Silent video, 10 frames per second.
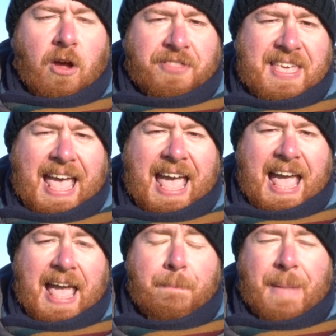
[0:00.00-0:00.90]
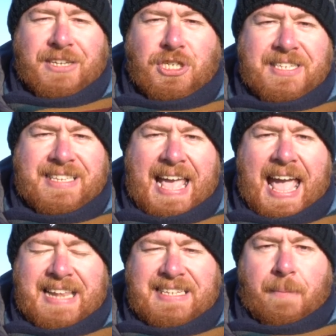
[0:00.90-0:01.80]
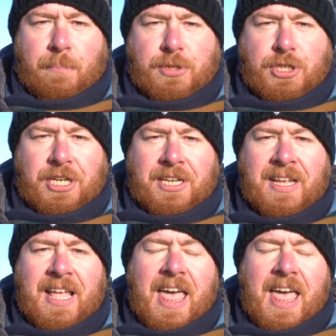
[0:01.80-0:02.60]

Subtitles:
of the air matches the air temperature,